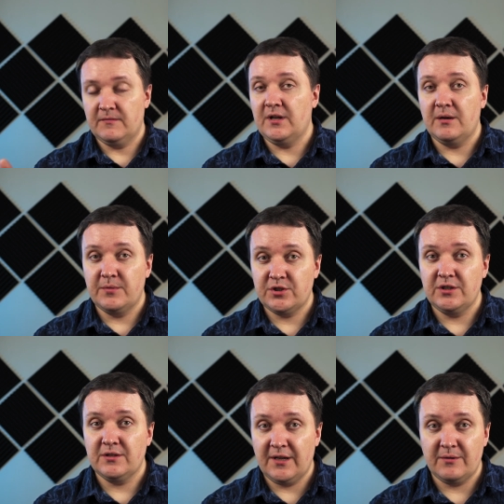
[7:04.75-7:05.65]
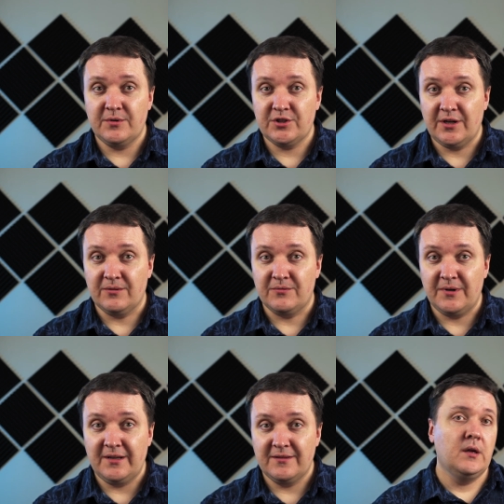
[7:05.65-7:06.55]
Garbage in, garbage out,
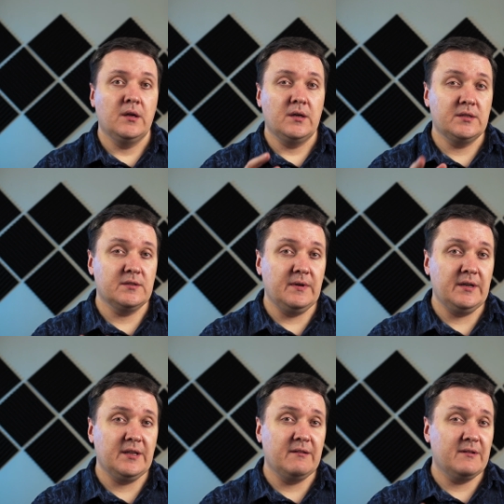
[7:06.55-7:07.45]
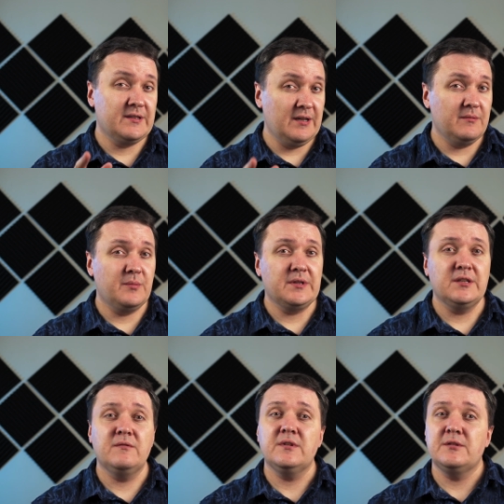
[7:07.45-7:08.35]
right? It's a very naive attempt, but
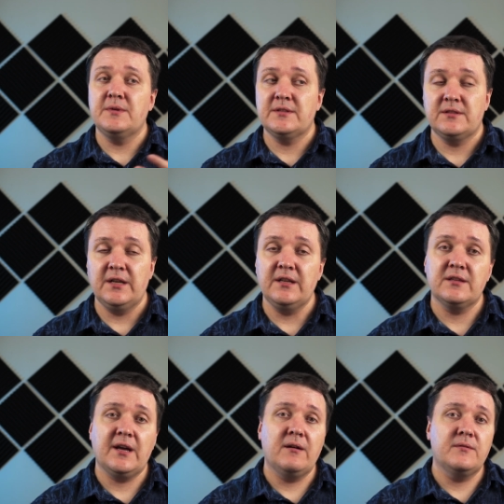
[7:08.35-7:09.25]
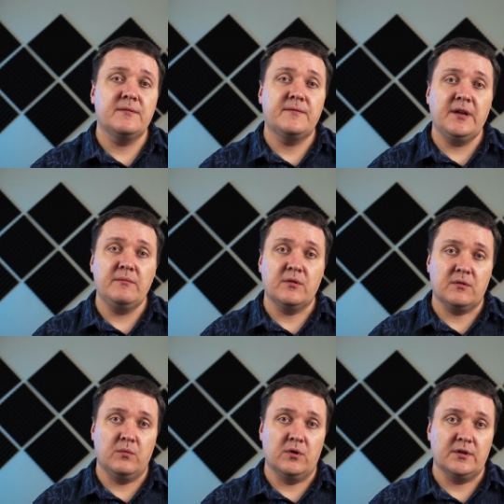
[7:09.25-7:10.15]
it will demonstrate how the
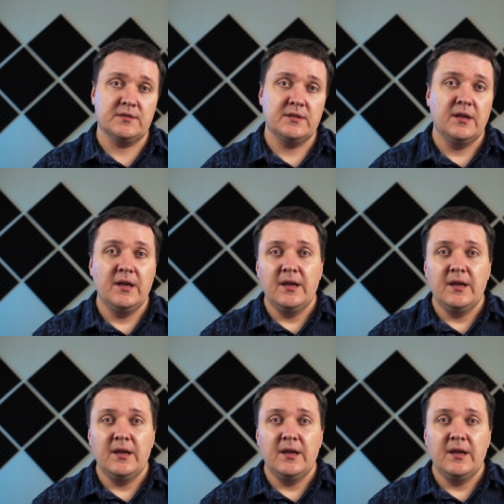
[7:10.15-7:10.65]
framework works,